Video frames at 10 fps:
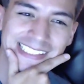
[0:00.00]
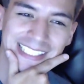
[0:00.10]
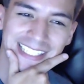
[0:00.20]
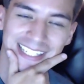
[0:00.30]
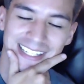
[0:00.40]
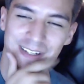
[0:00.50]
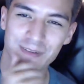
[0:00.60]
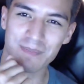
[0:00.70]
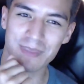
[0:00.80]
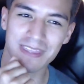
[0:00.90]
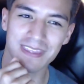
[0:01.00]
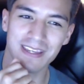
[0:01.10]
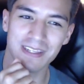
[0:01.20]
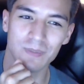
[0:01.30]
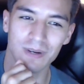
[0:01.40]
And then
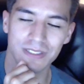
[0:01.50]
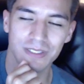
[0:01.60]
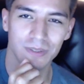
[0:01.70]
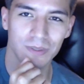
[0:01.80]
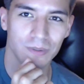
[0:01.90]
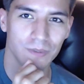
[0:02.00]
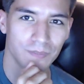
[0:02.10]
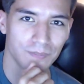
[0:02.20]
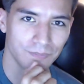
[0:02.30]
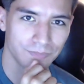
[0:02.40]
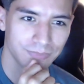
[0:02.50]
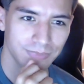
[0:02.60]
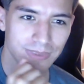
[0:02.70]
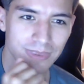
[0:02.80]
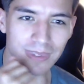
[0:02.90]
you want to
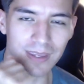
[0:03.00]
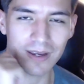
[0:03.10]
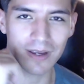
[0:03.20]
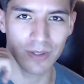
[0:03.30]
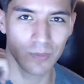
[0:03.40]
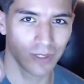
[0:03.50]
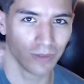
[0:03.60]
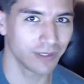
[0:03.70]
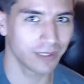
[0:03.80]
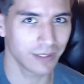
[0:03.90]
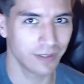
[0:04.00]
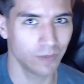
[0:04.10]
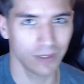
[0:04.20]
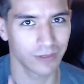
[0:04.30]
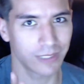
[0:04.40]
look at
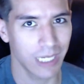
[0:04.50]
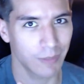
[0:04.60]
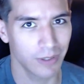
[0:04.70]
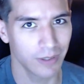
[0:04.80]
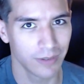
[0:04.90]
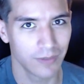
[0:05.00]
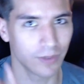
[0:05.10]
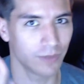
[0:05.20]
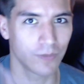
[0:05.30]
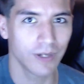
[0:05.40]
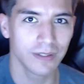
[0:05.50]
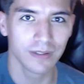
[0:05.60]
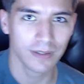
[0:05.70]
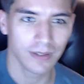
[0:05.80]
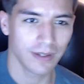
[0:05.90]
the camera or your friend,
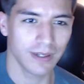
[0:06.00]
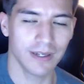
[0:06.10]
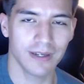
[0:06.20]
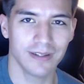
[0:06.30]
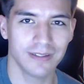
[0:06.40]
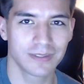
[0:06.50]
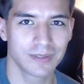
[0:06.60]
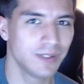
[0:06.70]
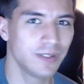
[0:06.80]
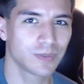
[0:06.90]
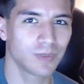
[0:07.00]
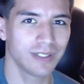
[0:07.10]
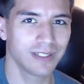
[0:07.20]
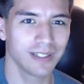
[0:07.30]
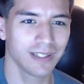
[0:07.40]
and you just want to
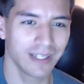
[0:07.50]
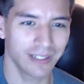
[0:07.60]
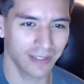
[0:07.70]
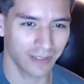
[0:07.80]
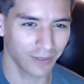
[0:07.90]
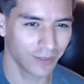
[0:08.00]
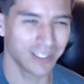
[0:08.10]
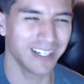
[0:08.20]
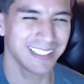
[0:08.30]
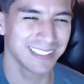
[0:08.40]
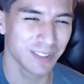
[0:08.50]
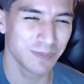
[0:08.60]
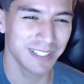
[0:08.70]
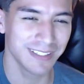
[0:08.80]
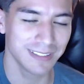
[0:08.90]
kind of like close your eyes a little
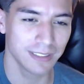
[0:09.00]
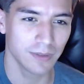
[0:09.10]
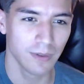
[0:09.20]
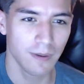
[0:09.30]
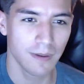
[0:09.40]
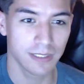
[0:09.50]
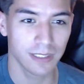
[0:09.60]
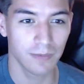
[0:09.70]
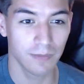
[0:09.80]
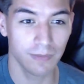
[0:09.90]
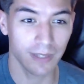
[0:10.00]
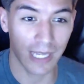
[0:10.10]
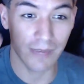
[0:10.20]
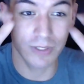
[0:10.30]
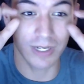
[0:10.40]
bit. You know, instead of like
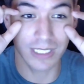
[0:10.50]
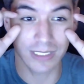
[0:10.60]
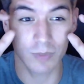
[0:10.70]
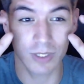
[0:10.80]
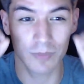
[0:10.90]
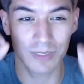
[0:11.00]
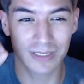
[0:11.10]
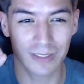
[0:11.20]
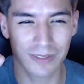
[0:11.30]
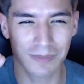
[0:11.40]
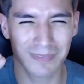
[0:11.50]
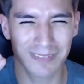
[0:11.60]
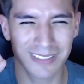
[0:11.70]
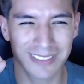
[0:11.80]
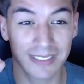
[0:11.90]
having your eyes like wide open, just close them.
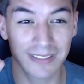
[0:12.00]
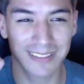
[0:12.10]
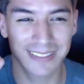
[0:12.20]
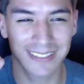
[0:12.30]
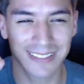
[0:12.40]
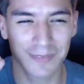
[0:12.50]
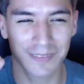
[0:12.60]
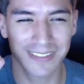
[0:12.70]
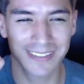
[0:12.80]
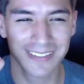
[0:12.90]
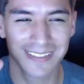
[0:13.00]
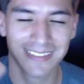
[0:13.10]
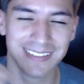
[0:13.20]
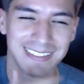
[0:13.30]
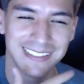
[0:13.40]
Just a little bit.
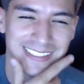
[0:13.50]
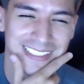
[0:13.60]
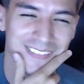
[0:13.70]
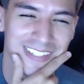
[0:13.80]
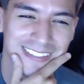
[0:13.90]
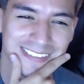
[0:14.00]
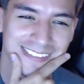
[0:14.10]
Smile.